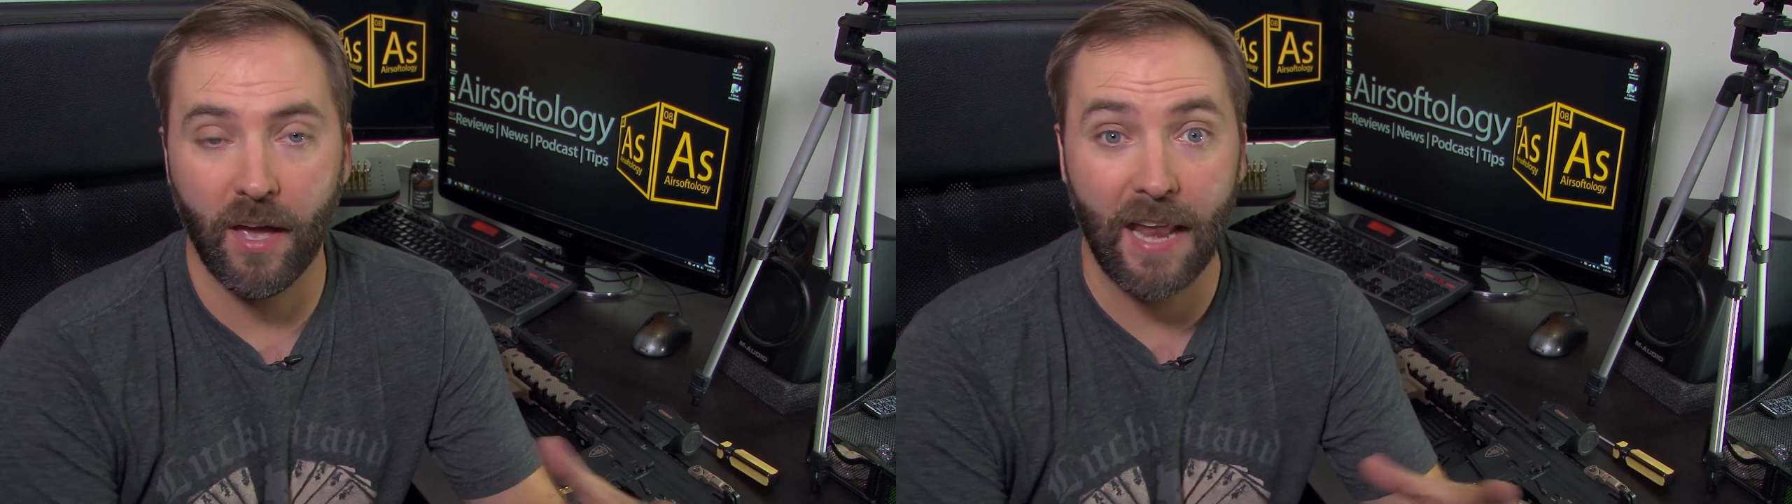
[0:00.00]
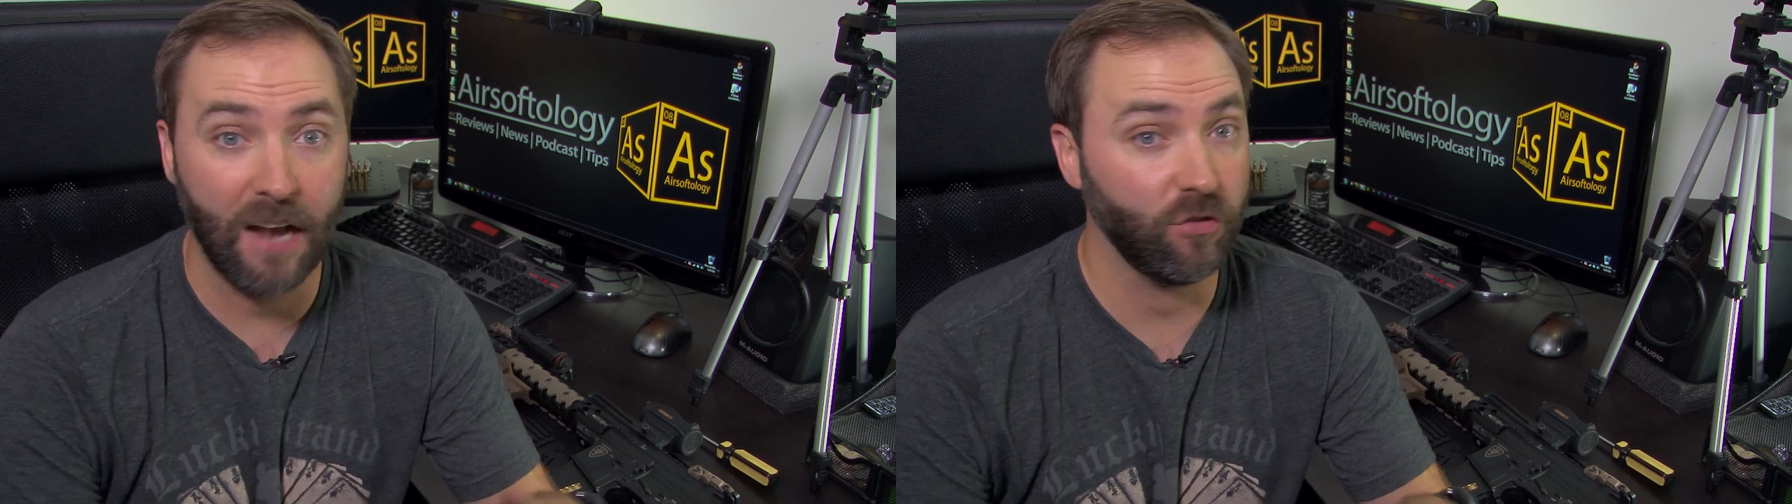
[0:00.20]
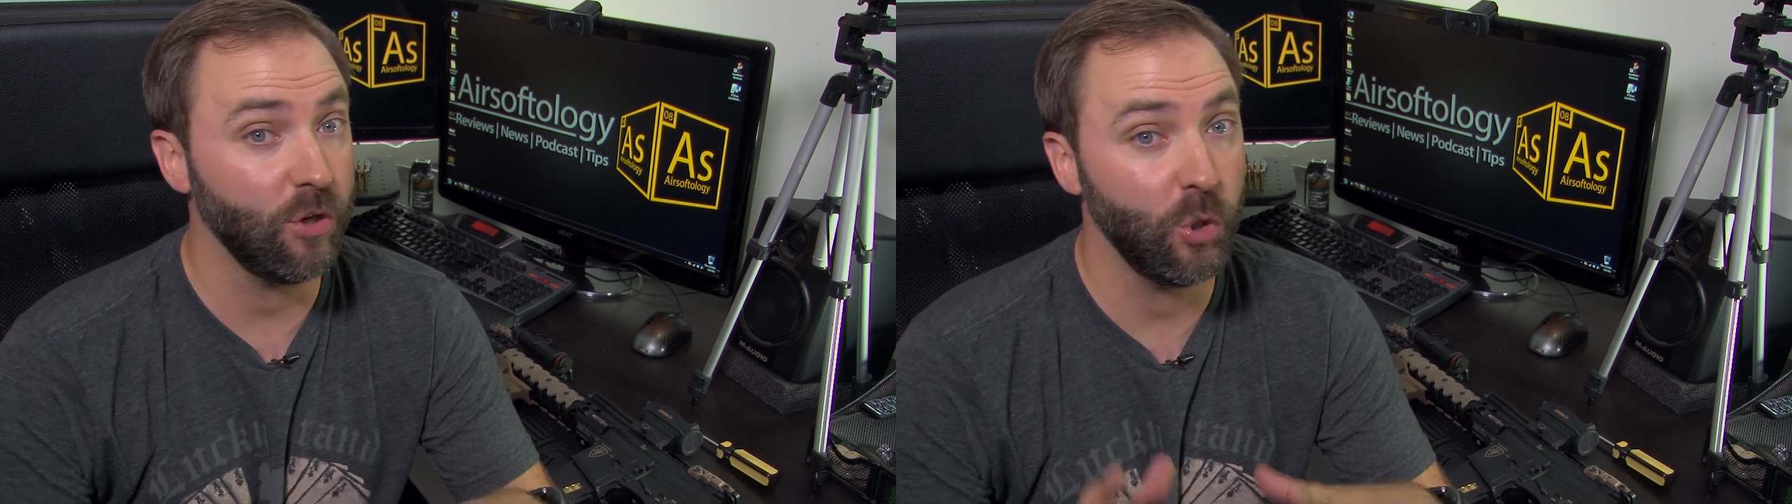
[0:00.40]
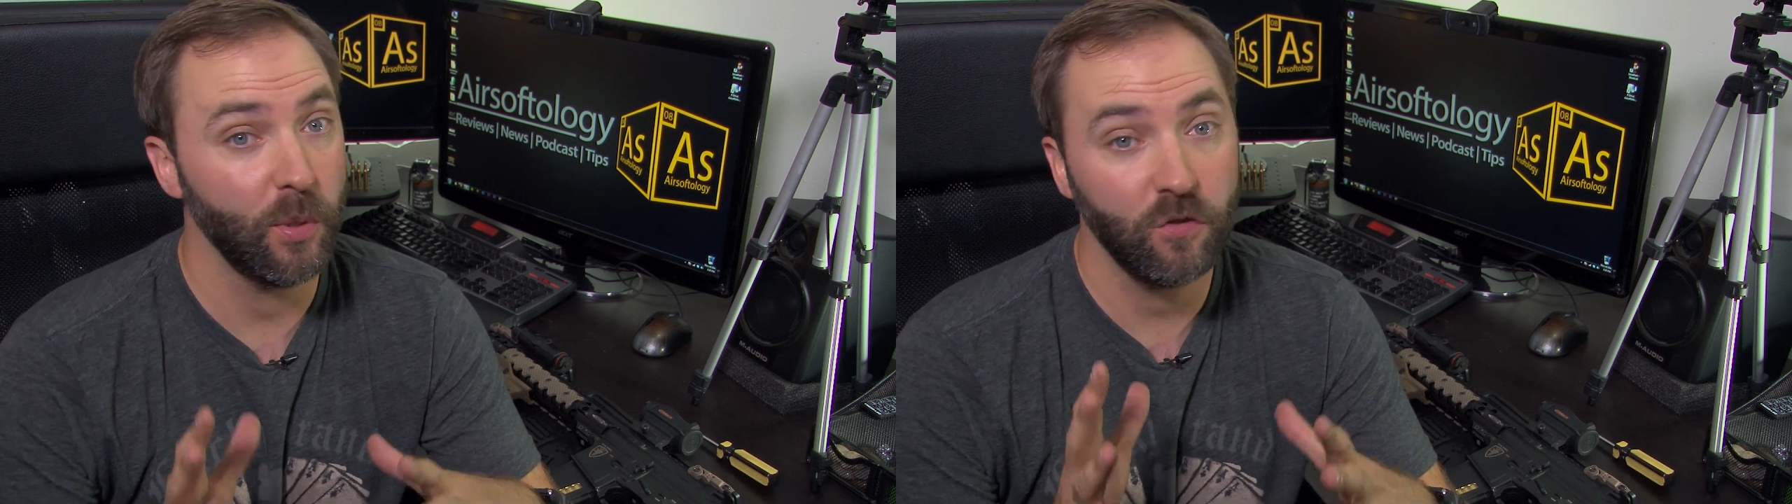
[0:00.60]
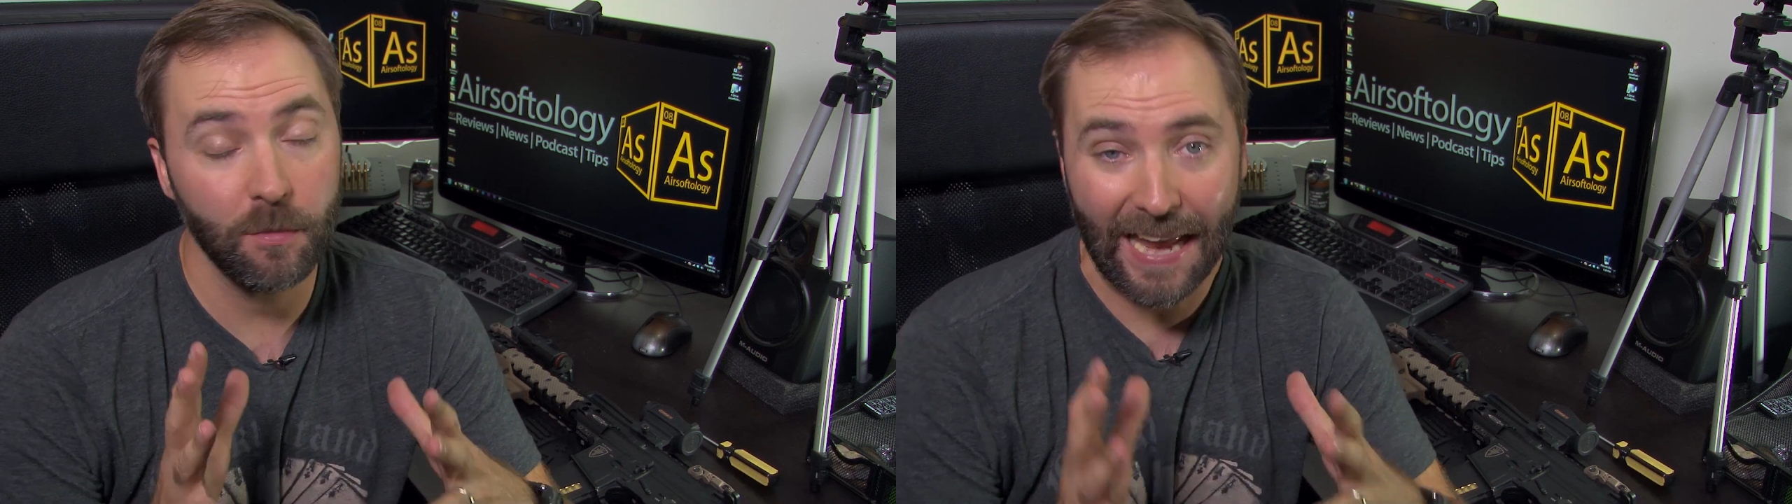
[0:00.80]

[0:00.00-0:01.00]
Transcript: and actually doing some